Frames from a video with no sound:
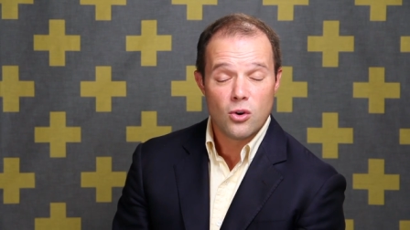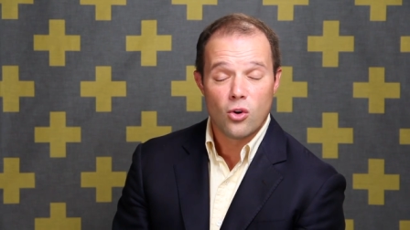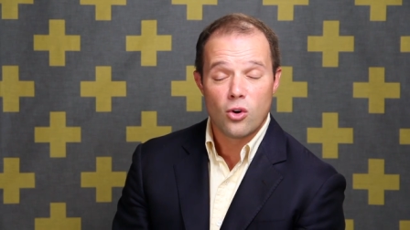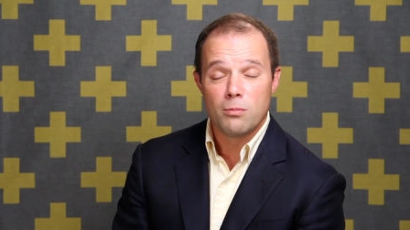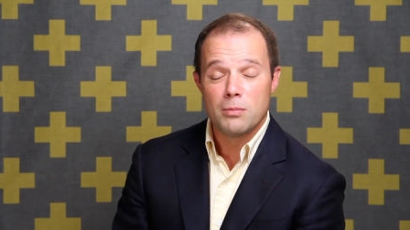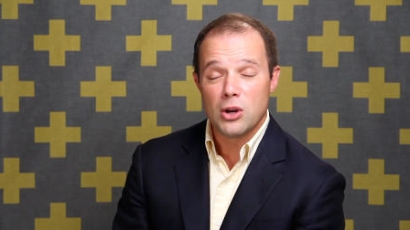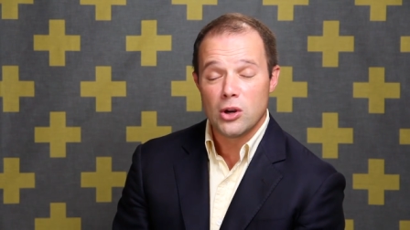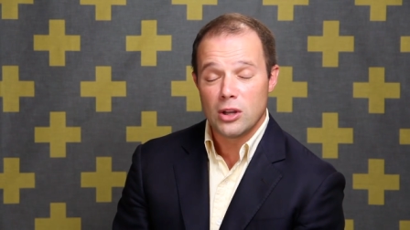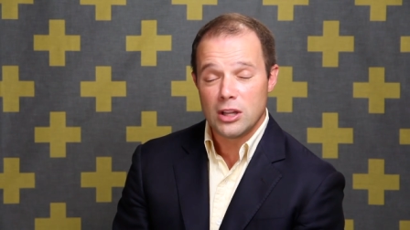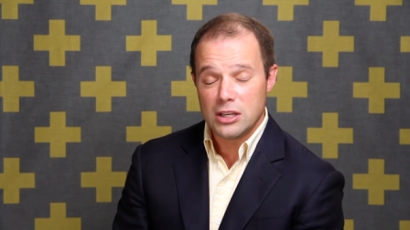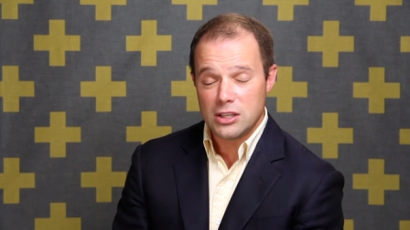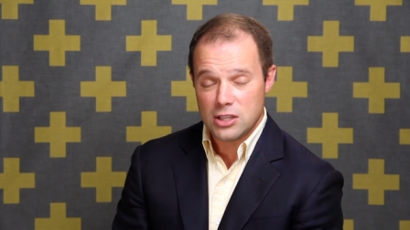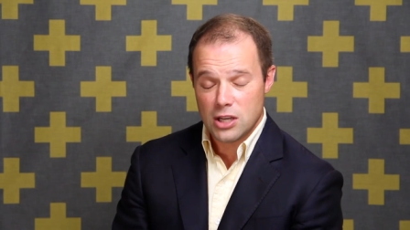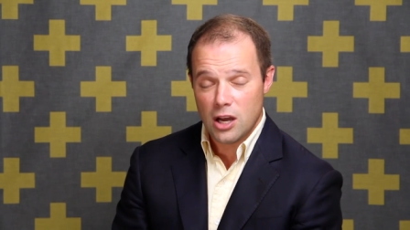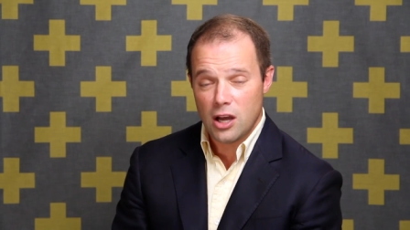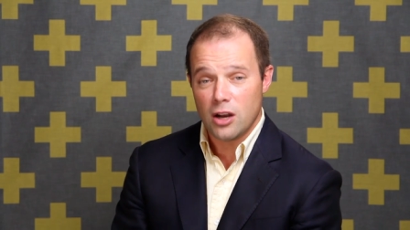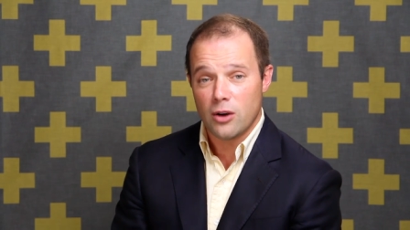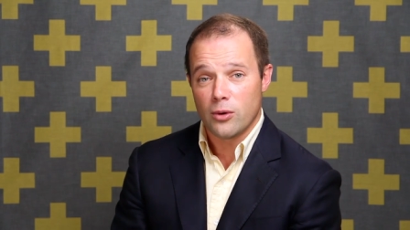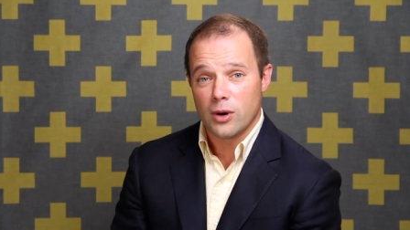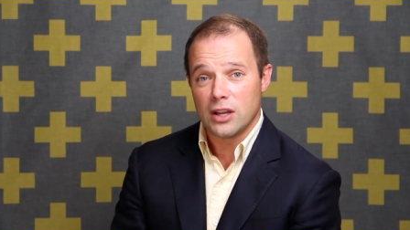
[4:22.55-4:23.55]
or merely
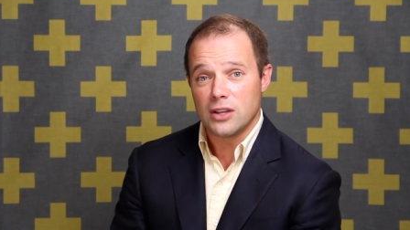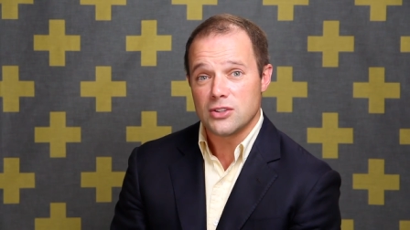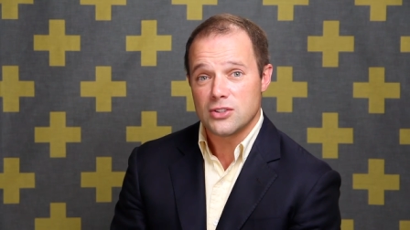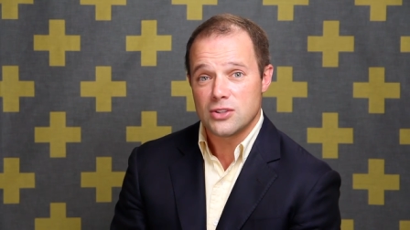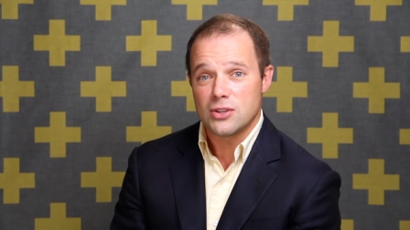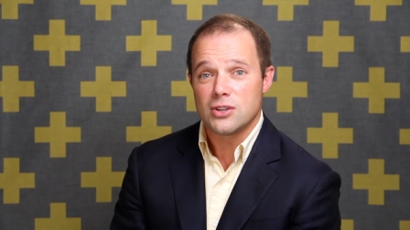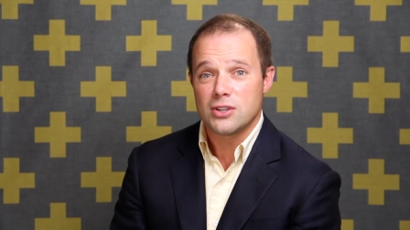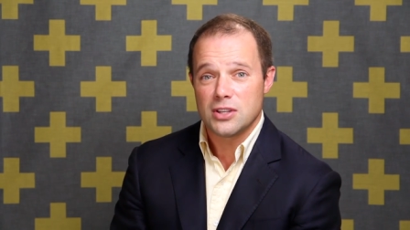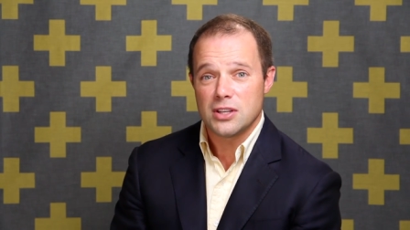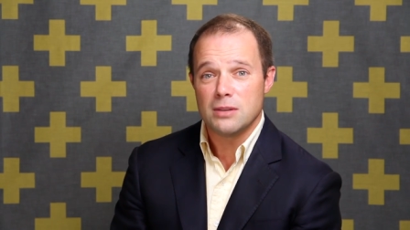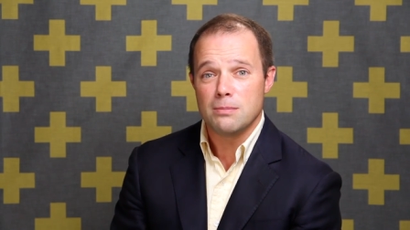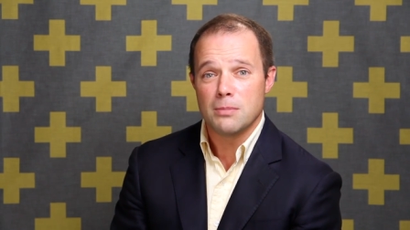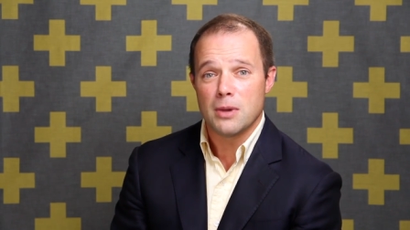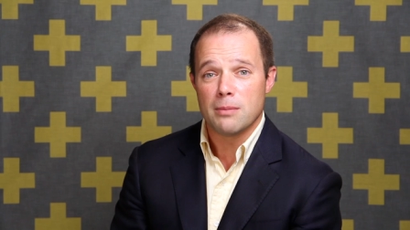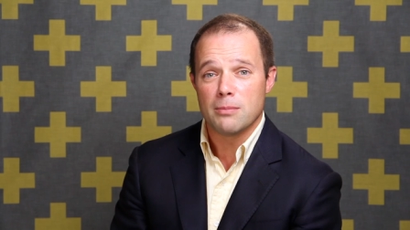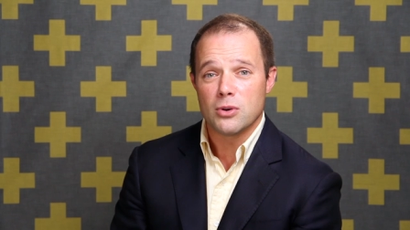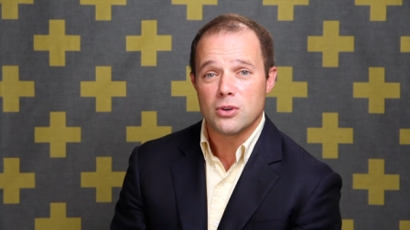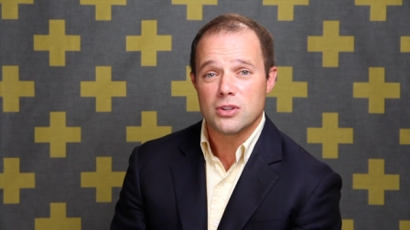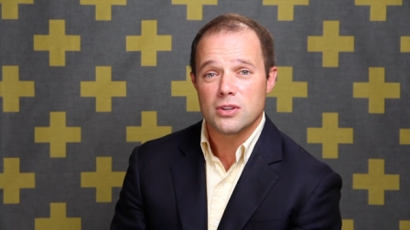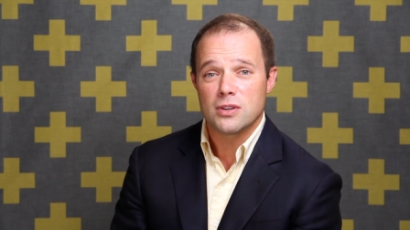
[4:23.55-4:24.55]
tolerates their team
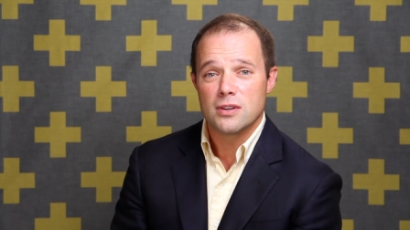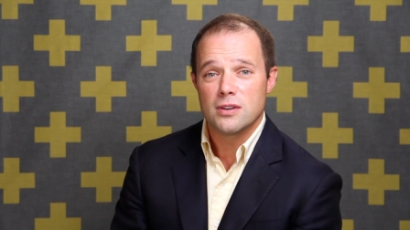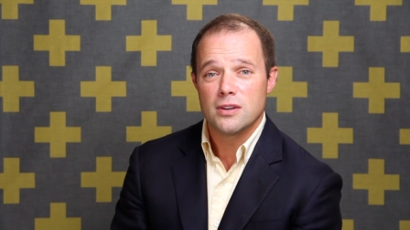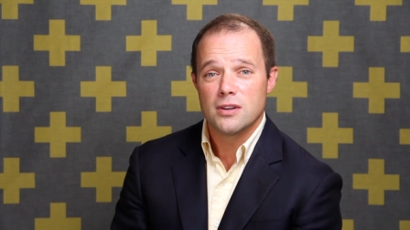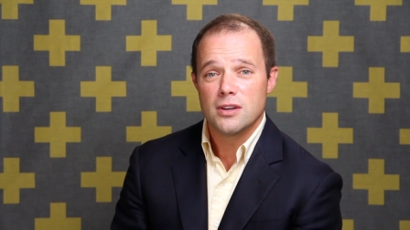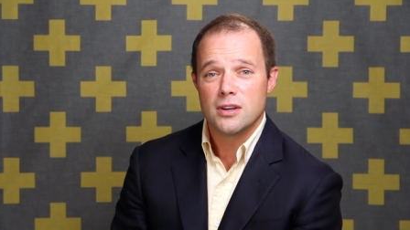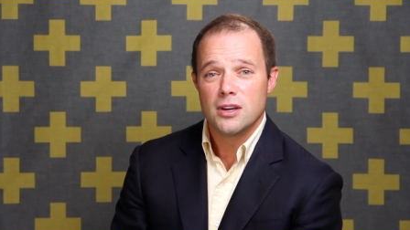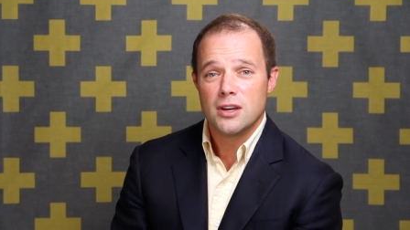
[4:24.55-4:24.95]
members.